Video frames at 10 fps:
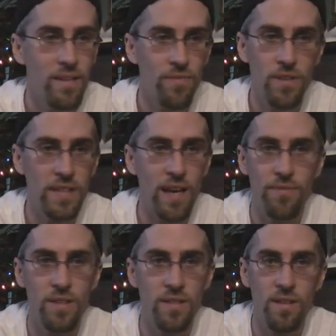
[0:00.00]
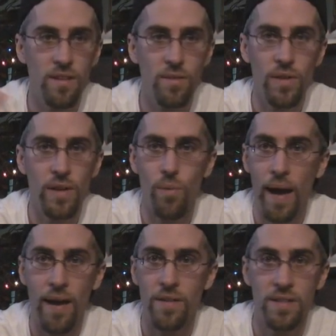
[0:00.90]
the first half of this year, you were like,
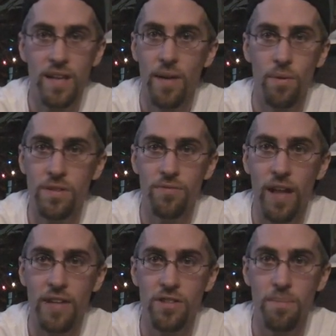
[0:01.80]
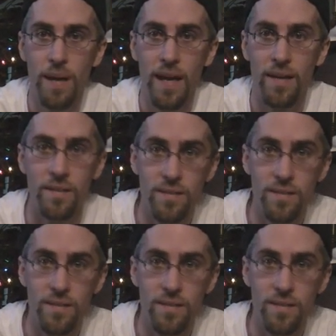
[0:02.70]
wow, this guy was a flash in a pan.